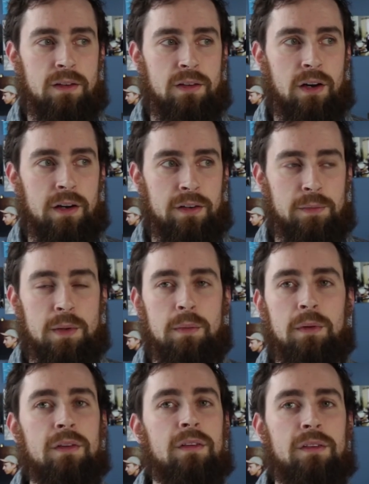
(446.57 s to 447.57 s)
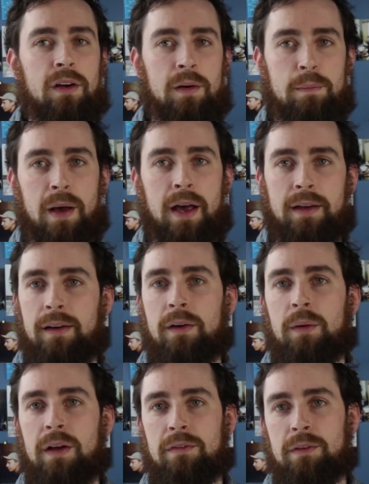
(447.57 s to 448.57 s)
cause people to start backing
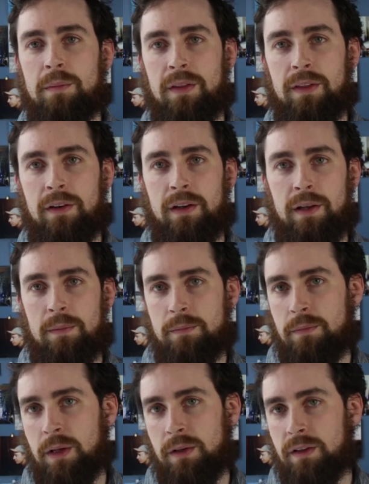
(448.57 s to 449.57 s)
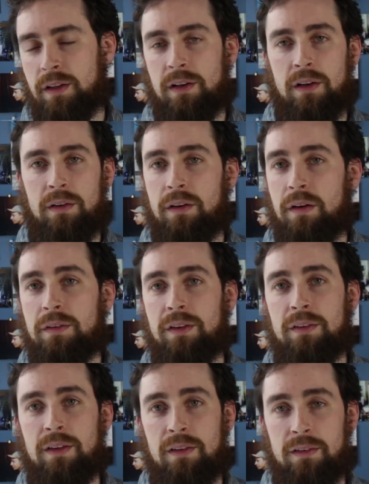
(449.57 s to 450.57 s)
away from Ethereum. But,
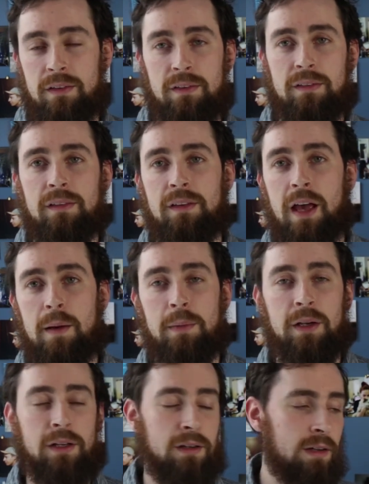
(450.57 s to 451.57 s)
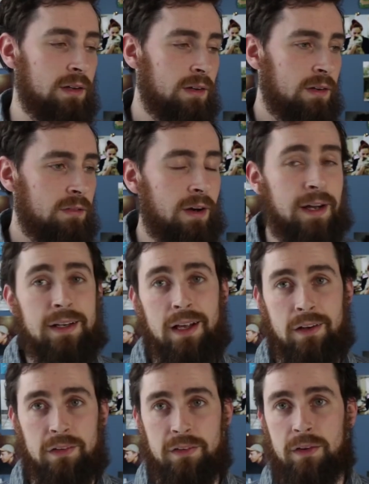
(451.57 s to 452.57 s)
obviously this is happening right
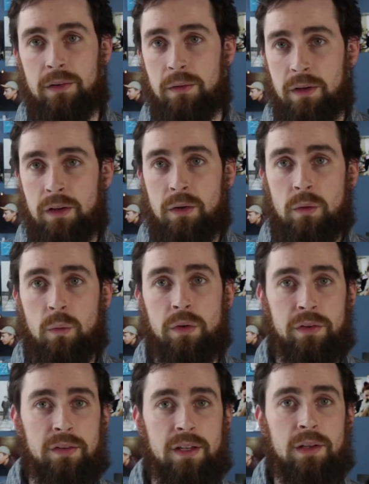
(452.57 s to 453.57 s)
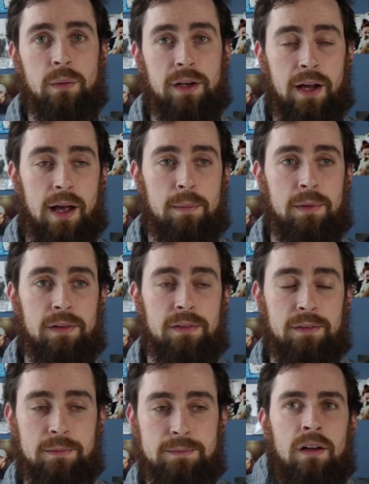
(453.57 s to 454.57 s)
now, so we'll see what
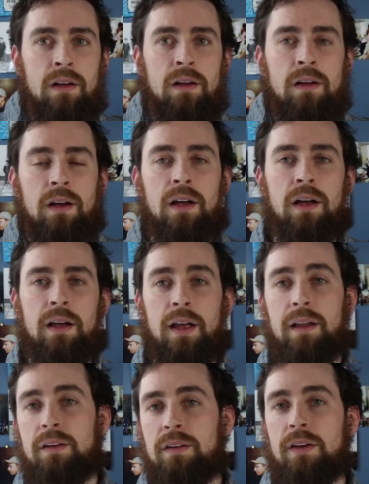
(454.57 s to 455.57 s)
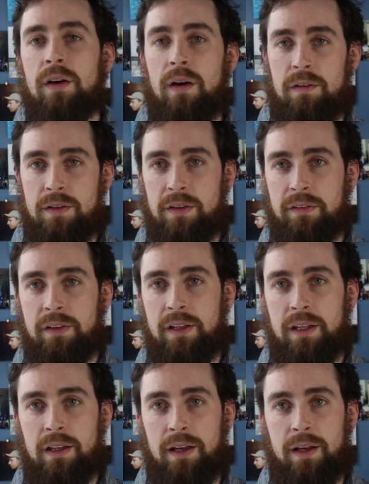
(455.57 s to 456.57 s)
happens. And,
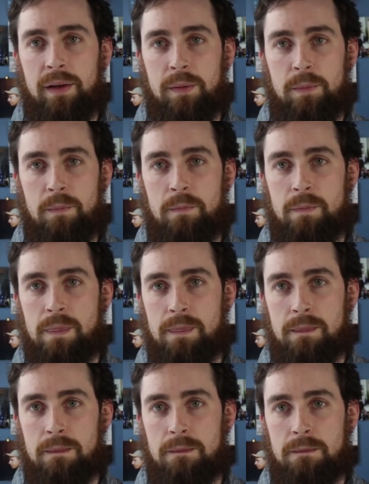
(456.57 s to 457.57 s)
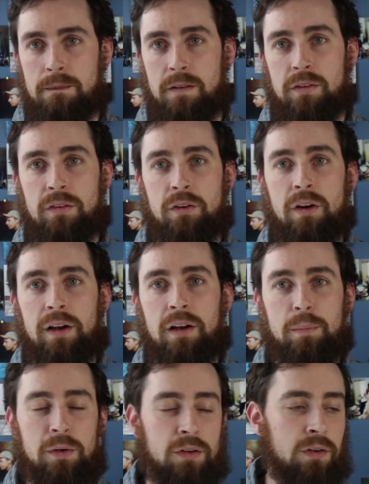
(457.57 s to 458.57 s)
obviously this is a great
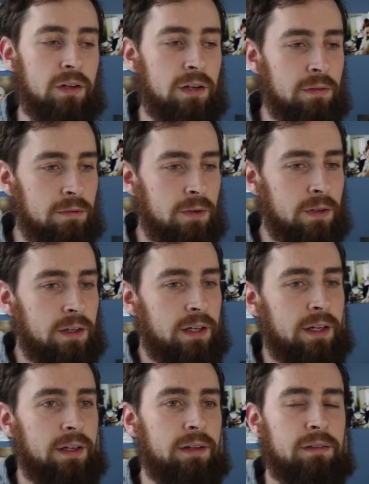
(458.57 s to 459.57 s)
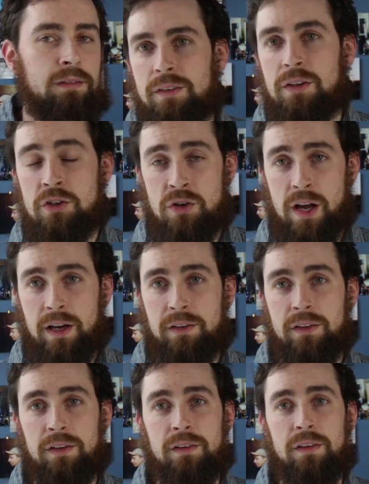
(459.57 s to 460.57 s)
opportunity for
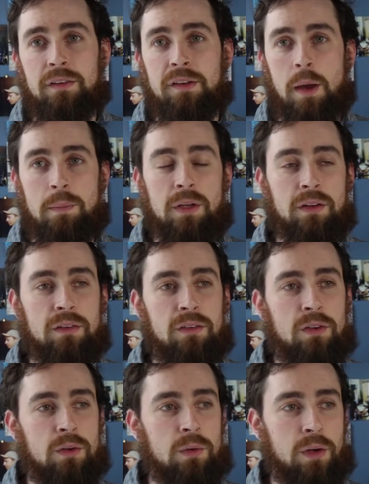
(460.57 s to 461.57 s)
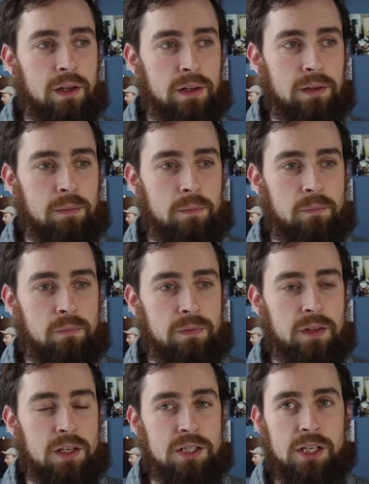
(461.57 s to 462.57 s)
detractors and skeptics to
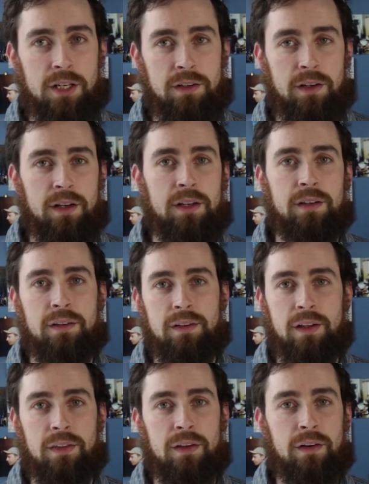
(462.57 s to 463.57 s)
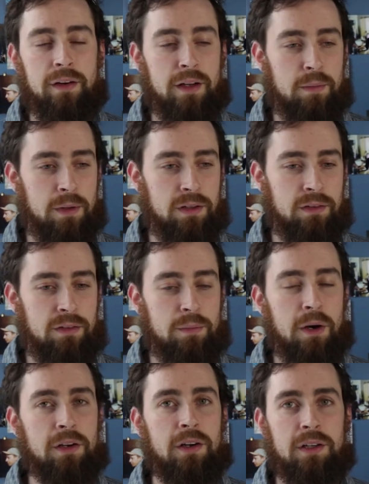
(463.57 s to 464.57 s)
shit on Ethereum and
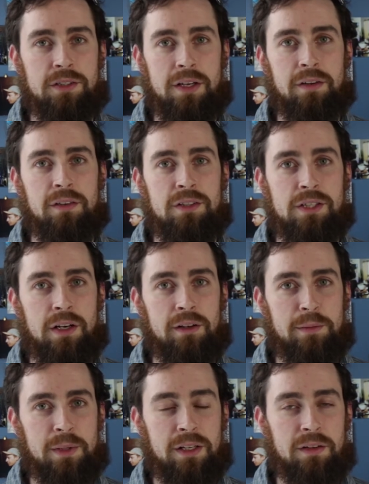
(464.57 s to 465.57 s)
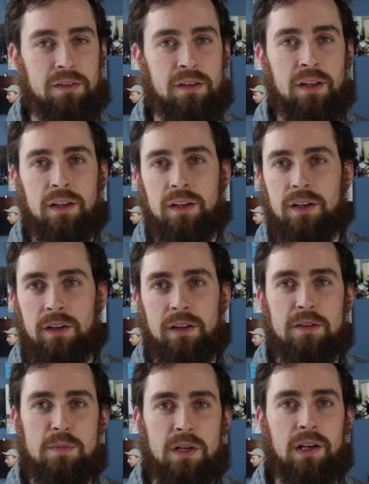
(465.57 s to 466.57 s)
smart contracts in general, because,
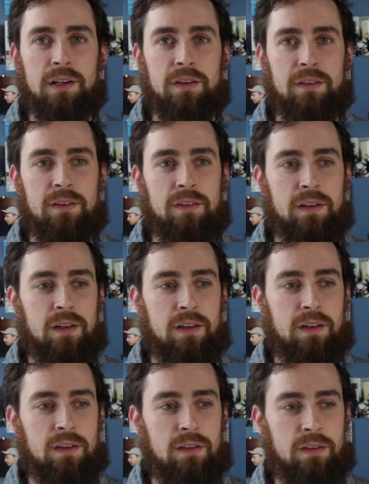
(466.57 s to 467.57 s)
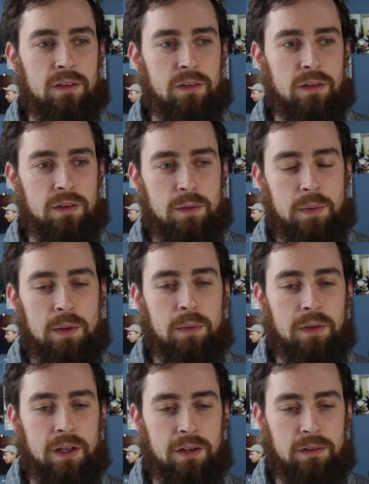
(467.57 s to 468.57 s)
let's be honest, the
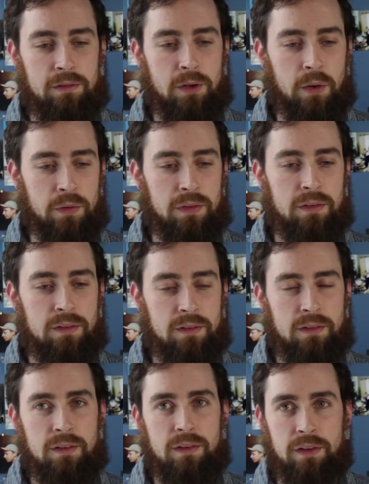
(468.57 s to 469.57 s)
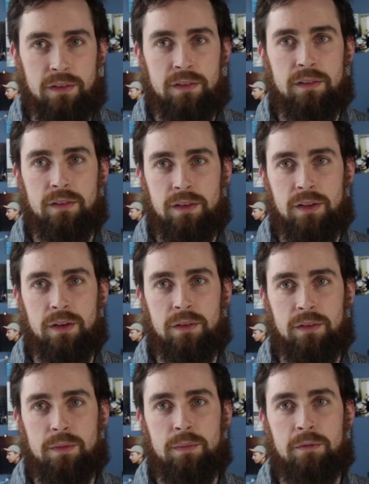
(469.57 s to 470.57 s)
people that wrote this,
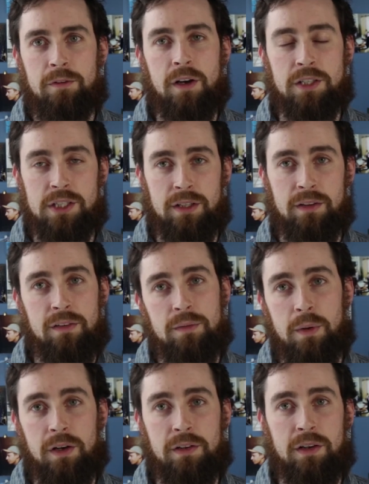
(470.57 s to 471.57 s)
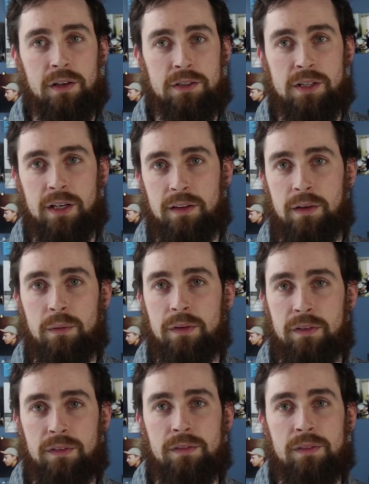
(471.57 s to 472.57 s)
function, this smart contract that
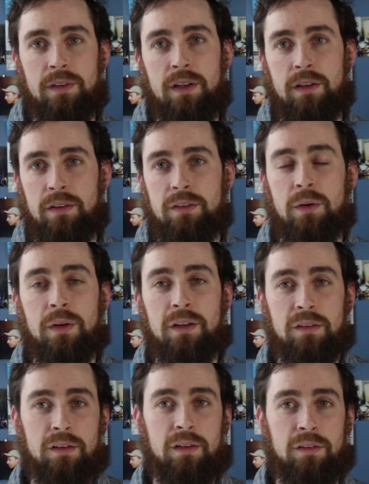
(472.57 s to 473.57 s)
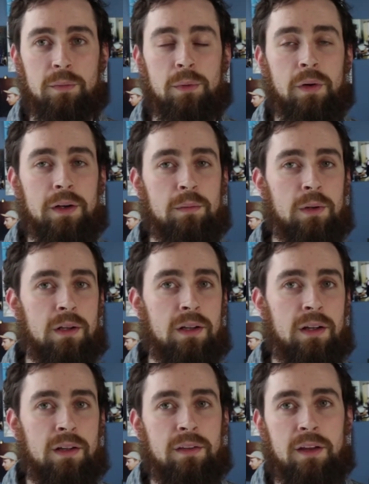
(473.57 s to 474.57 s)
was so easily exploitable,
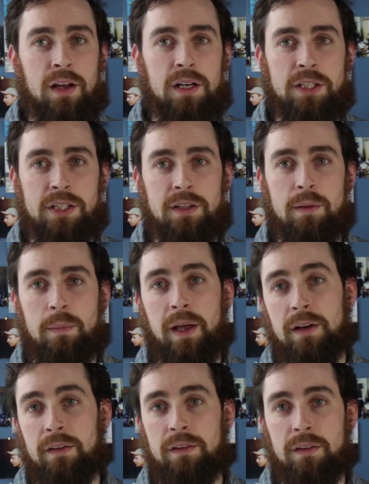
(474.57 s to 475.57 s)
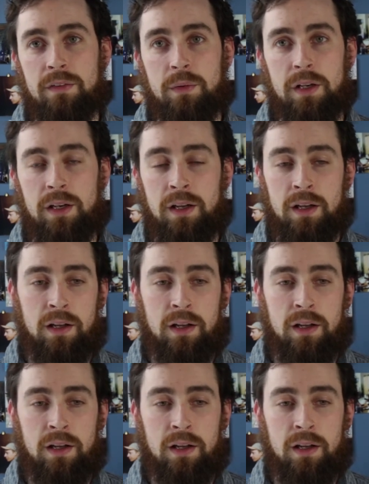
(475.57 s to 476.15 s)
they kind of shit the bed on this one.